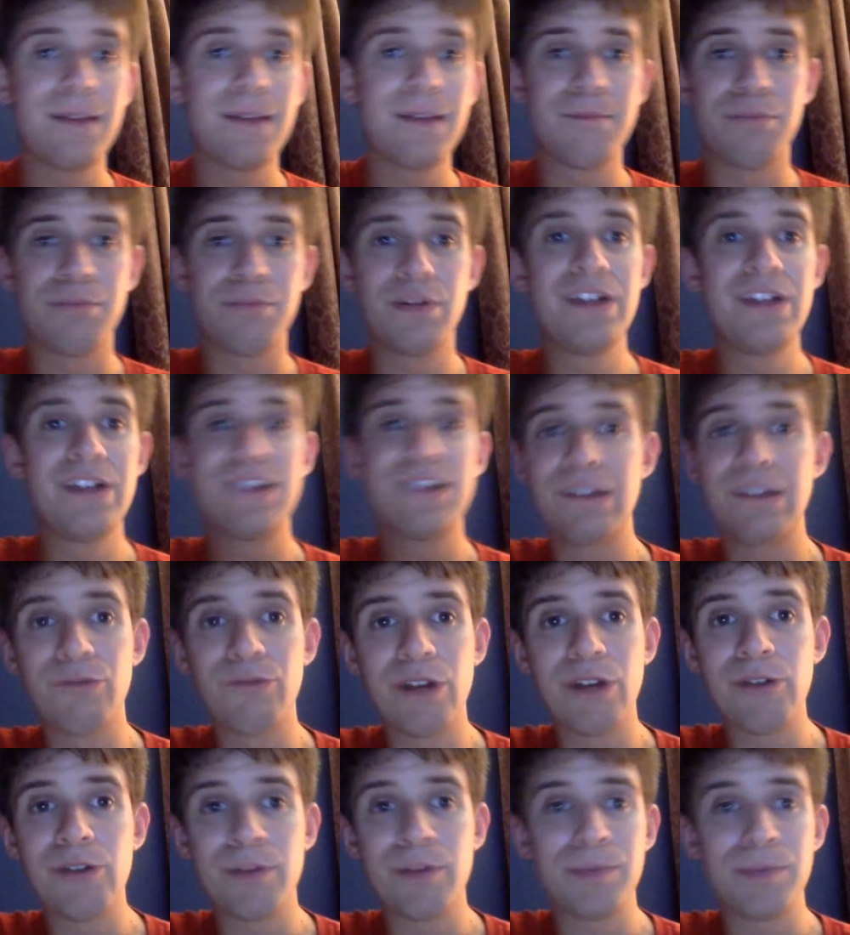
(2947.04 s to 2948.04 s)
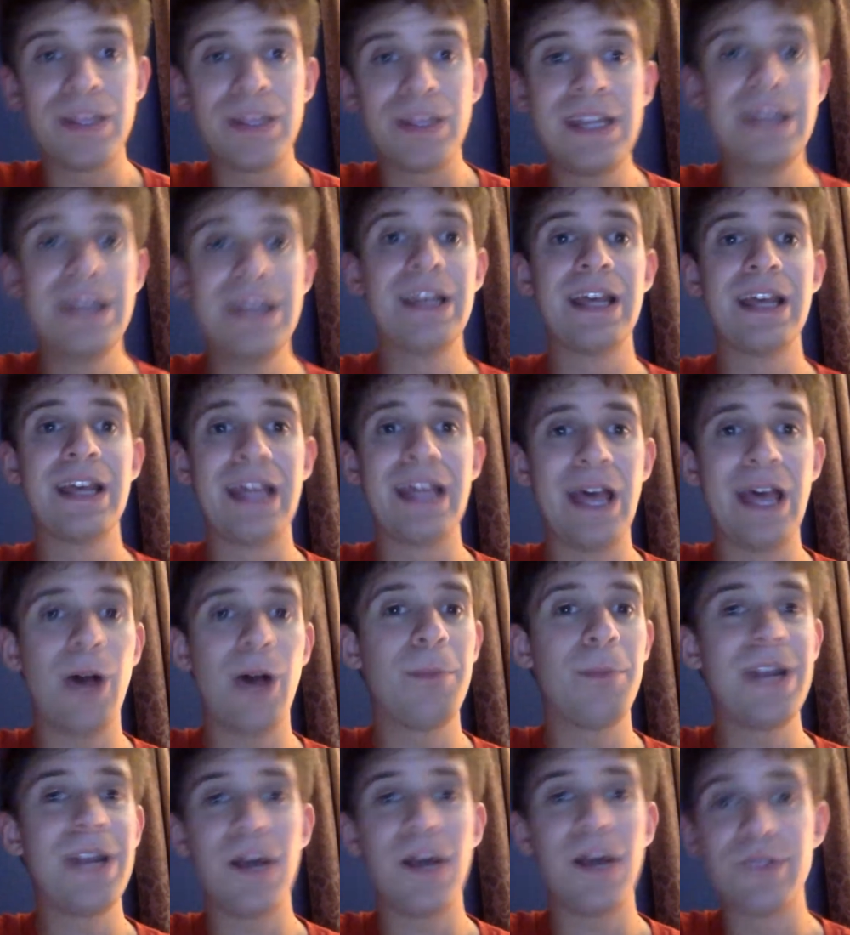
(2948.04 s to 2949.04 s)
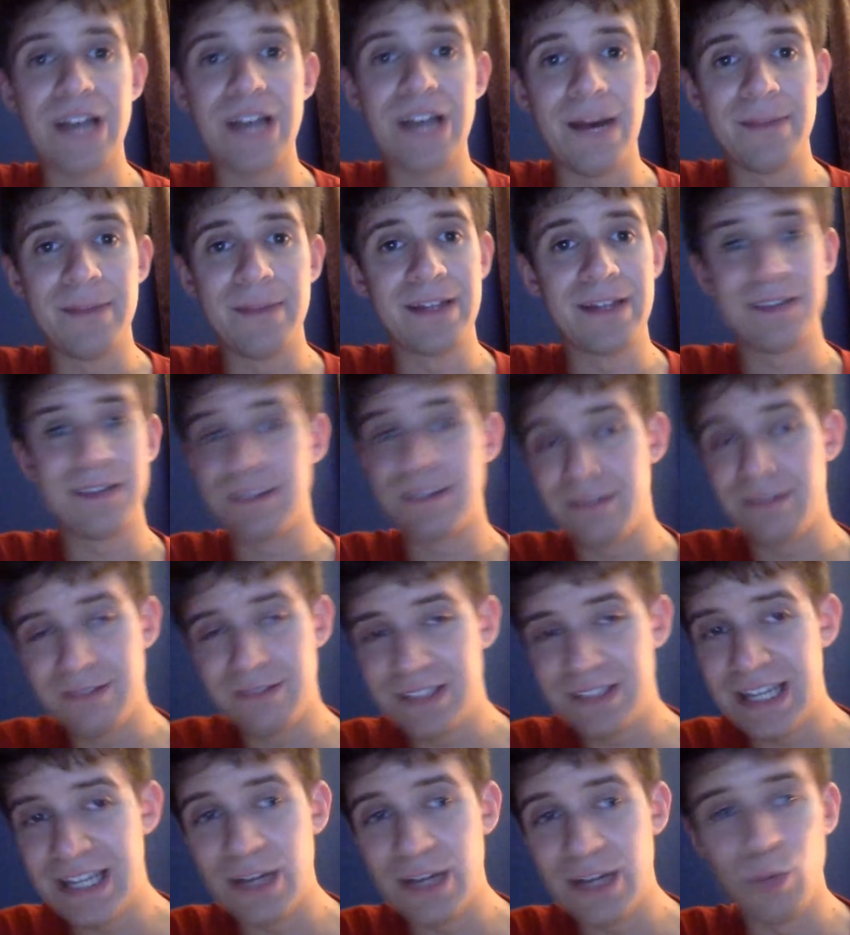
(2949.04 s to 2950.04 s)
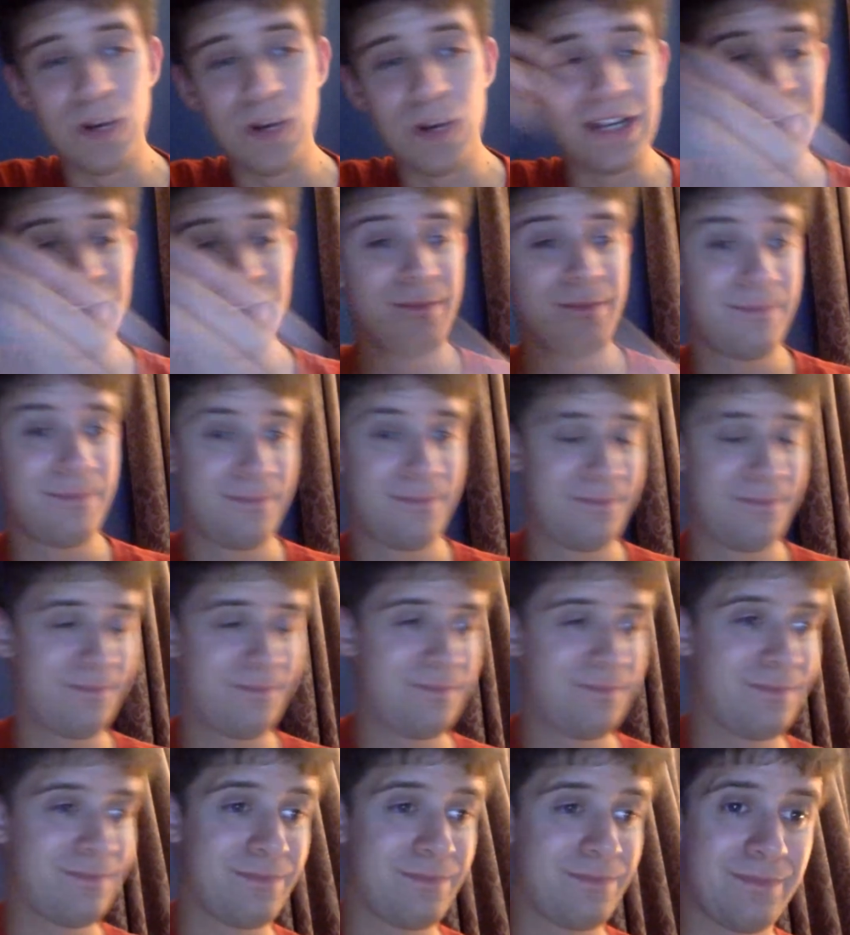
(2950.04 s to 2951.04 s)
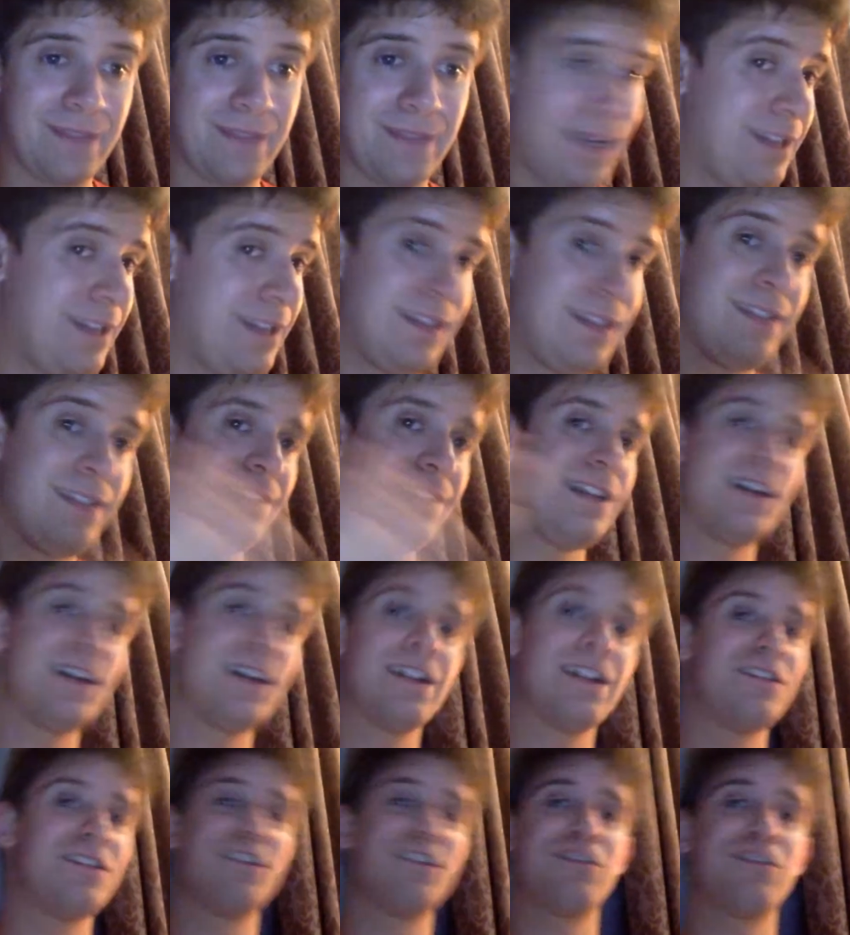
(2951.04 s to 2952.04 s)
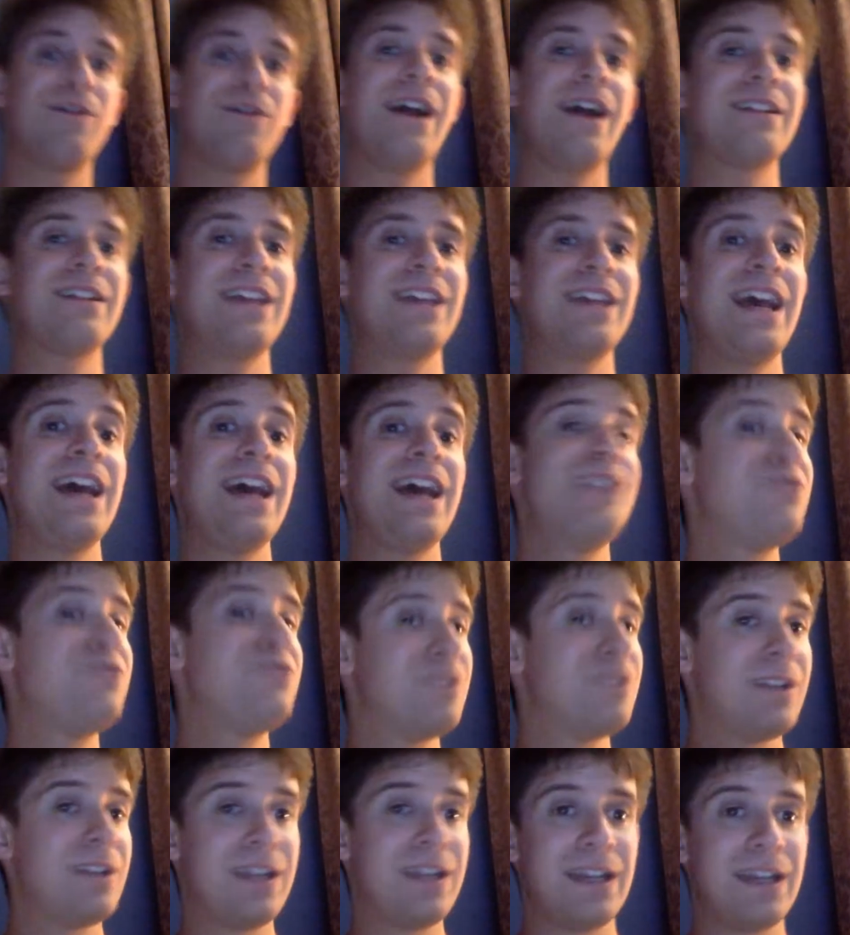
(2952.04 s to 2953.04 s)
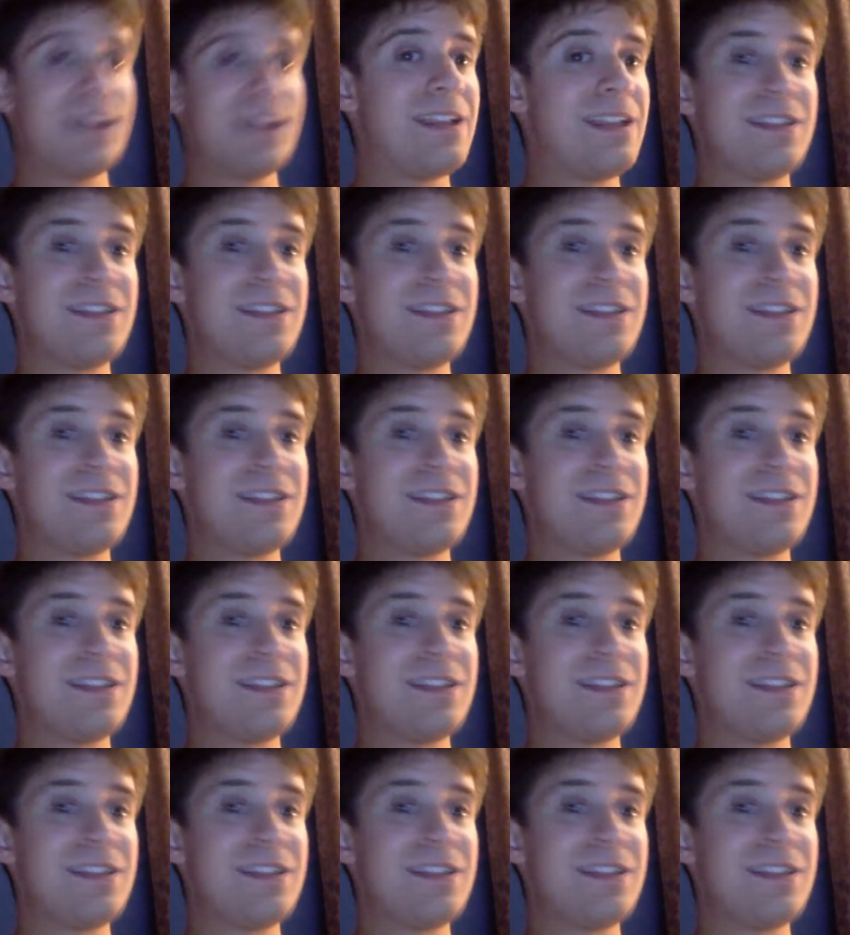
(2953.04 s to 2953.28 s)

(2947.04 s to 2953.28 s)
Priest, and Rhea Ripley helping out Dominik get a win. I think they're going to distract Edge, and then